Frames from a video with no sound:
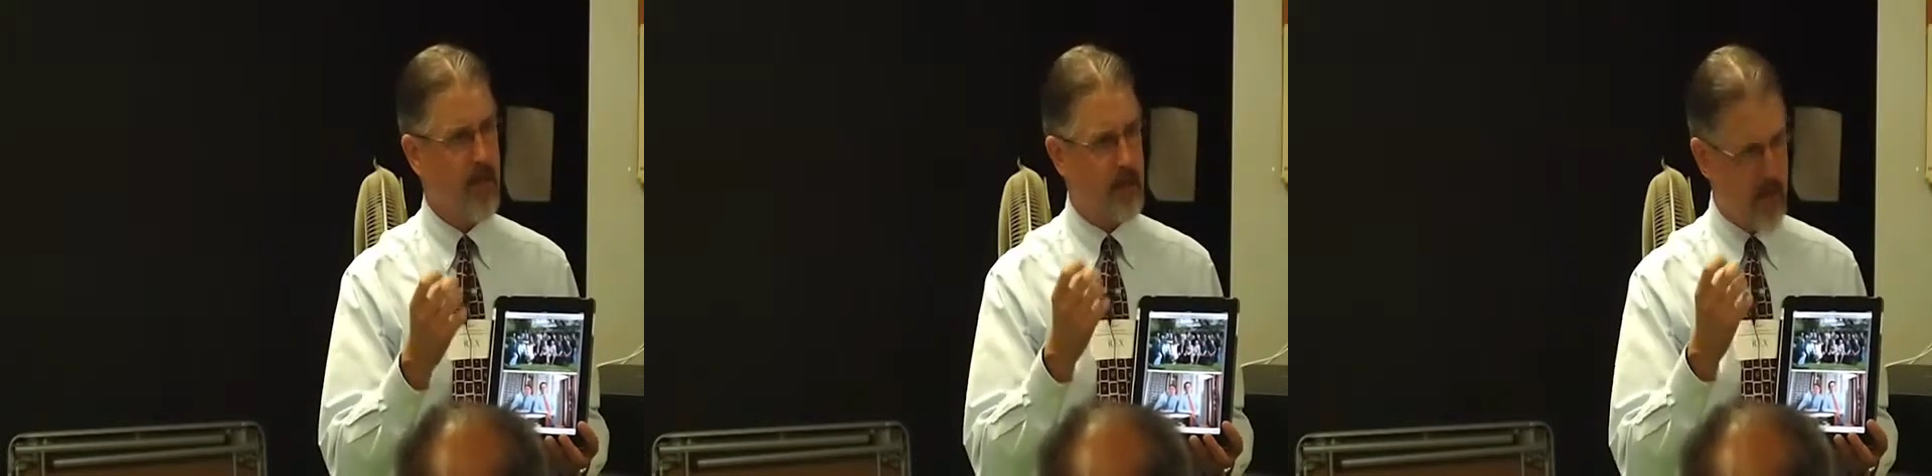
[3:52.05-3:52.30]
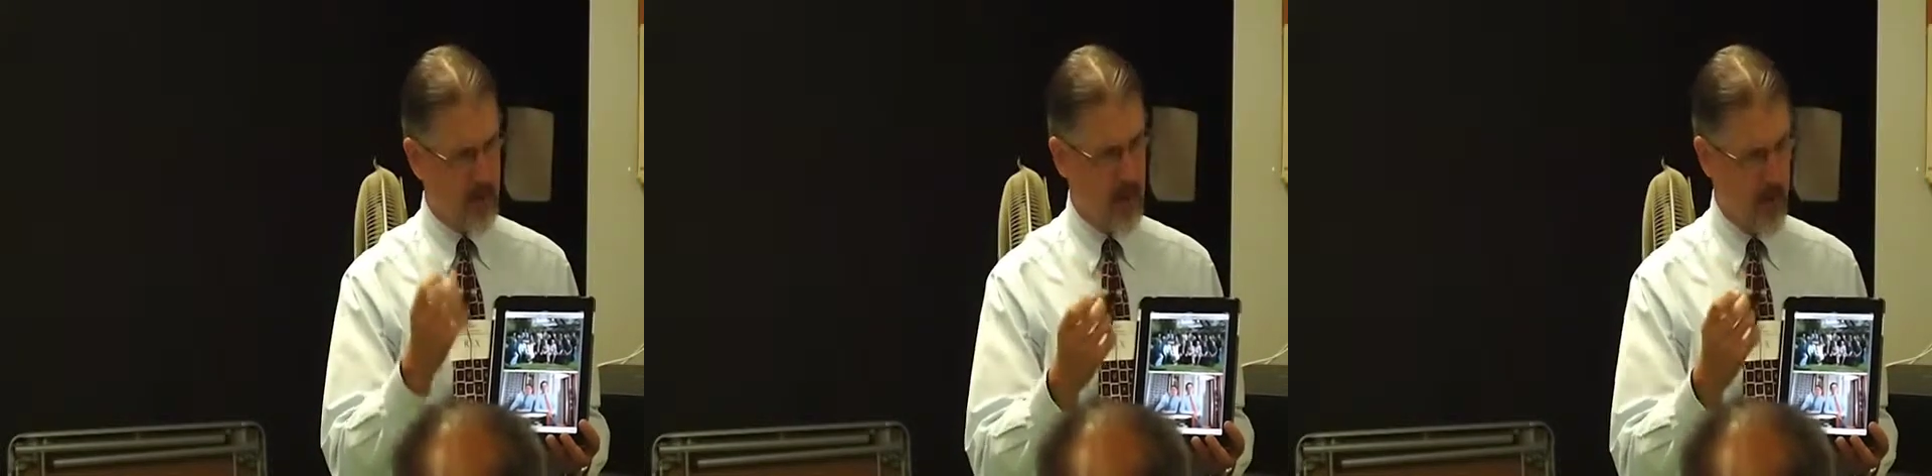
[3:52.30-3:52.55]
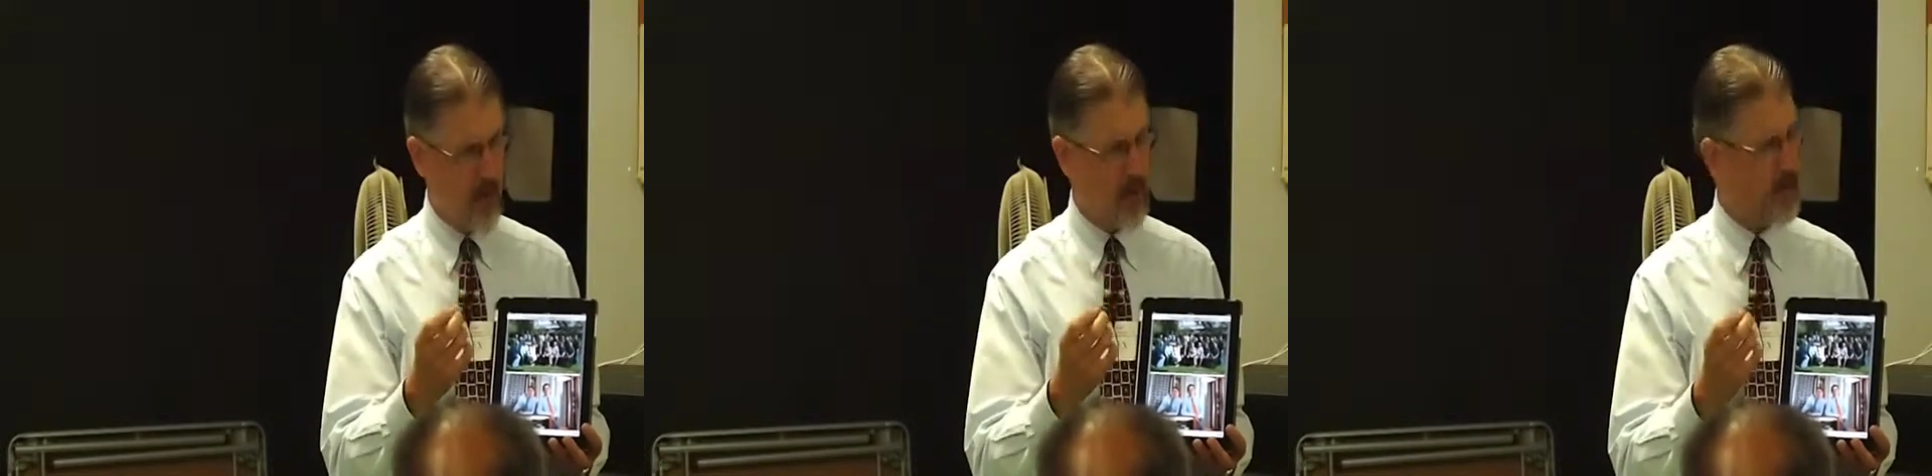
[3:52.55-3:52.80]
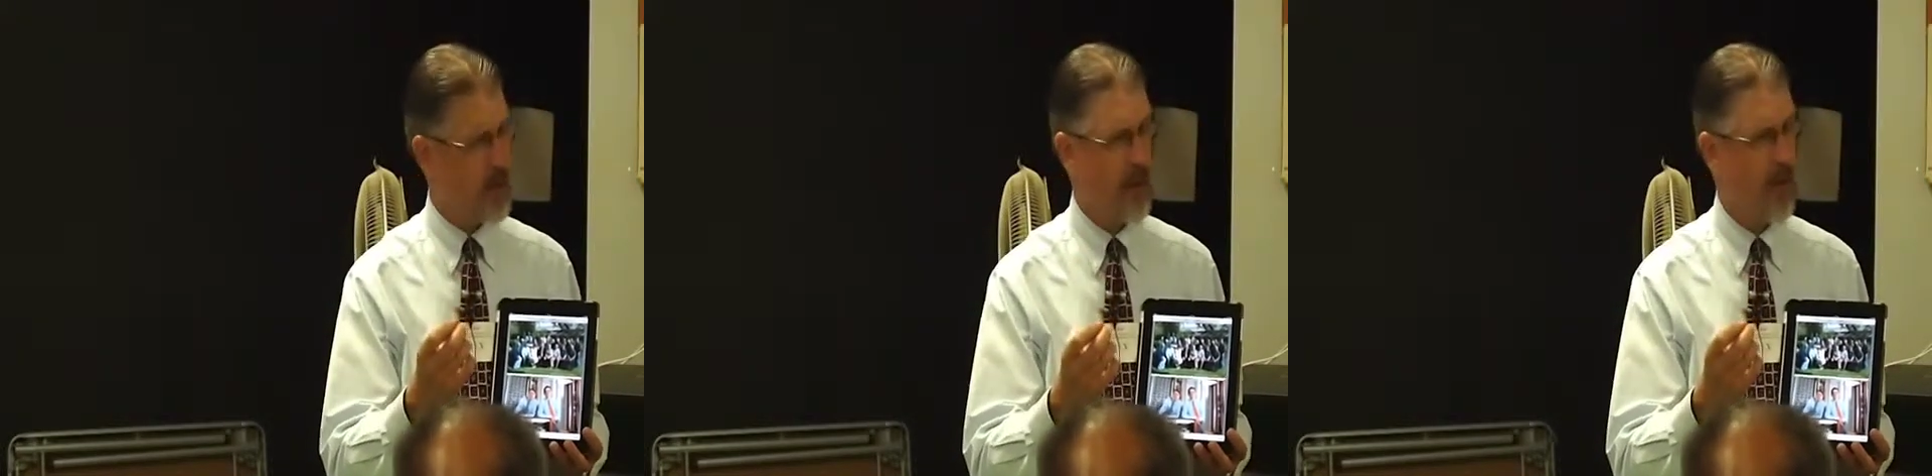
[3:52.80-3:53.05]
It's
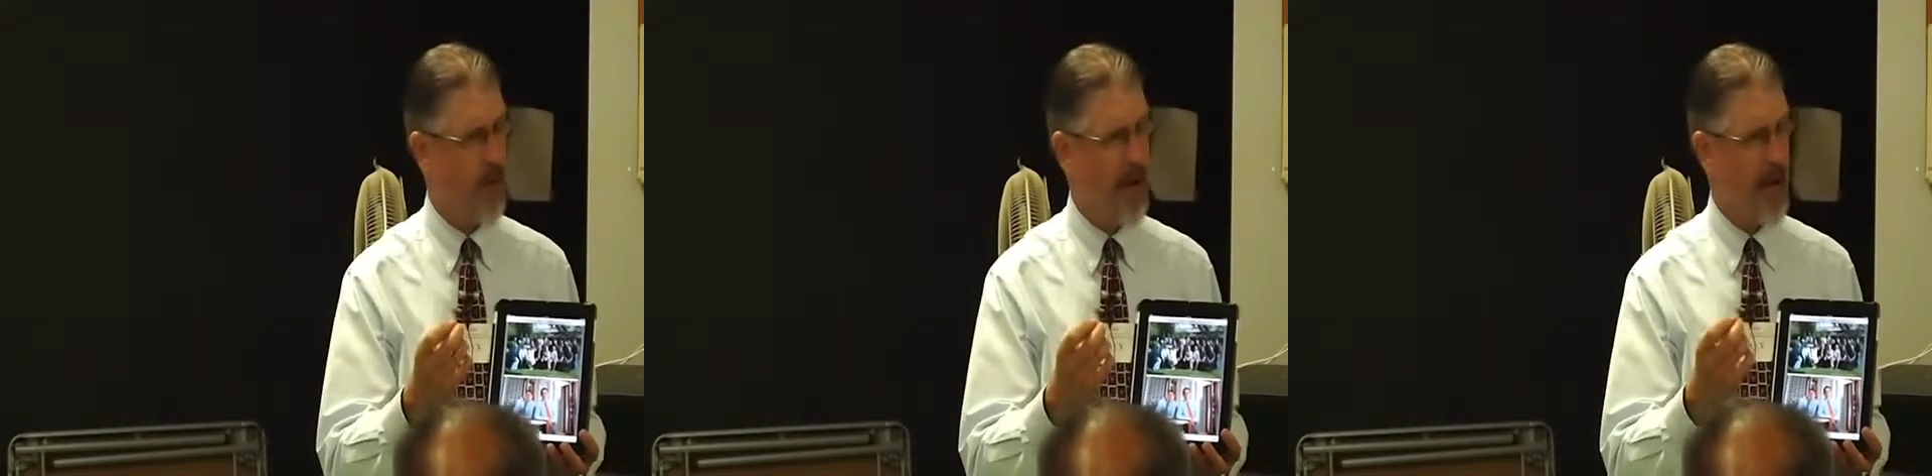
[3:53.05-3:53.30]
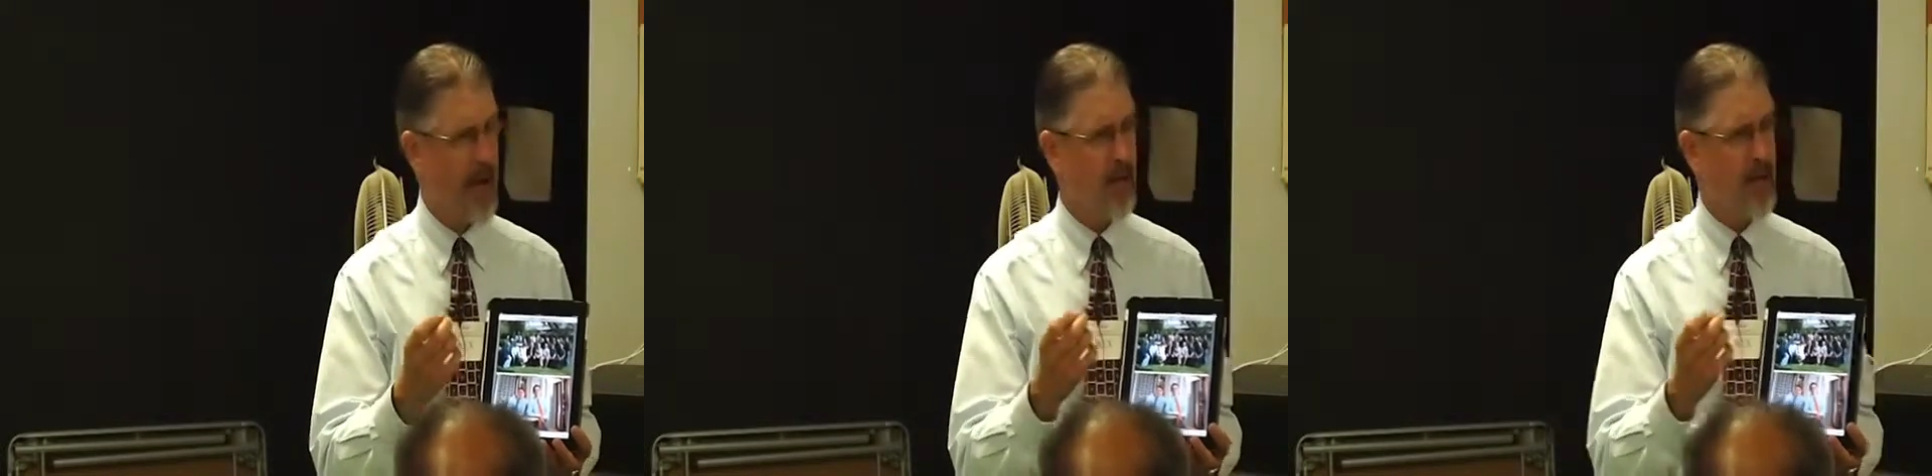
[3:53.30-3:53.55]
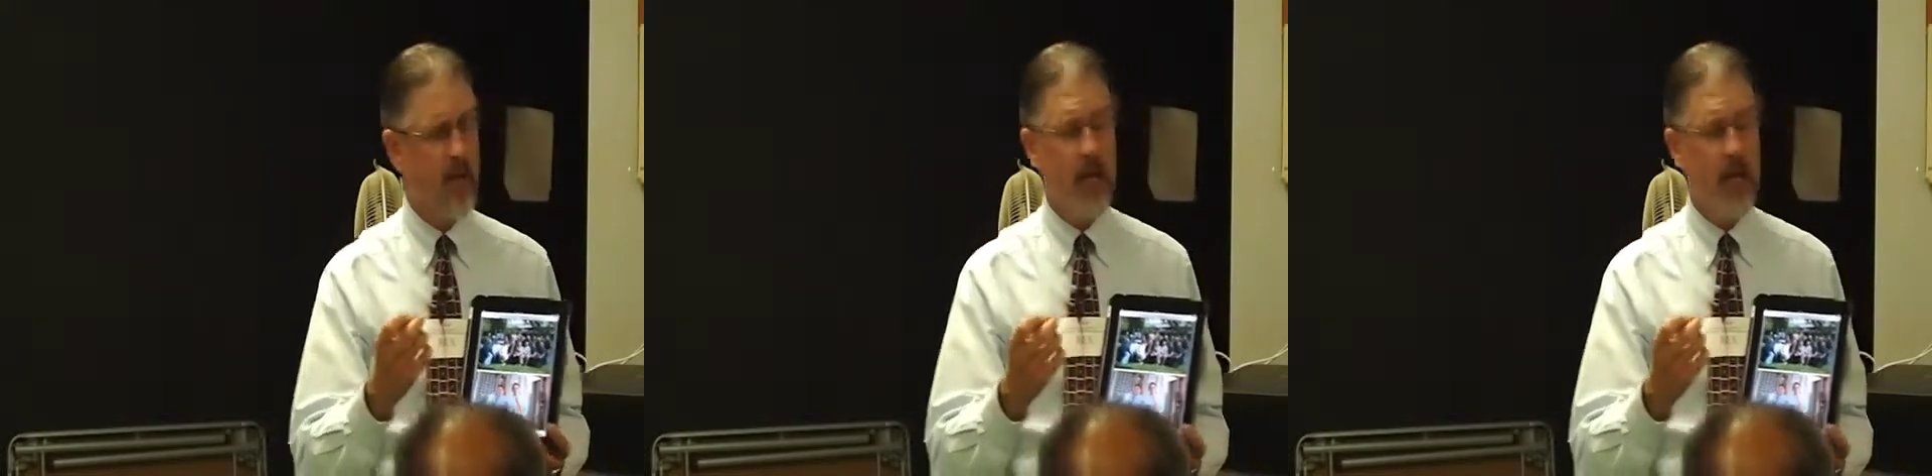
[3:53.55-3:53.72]
sterling silver band,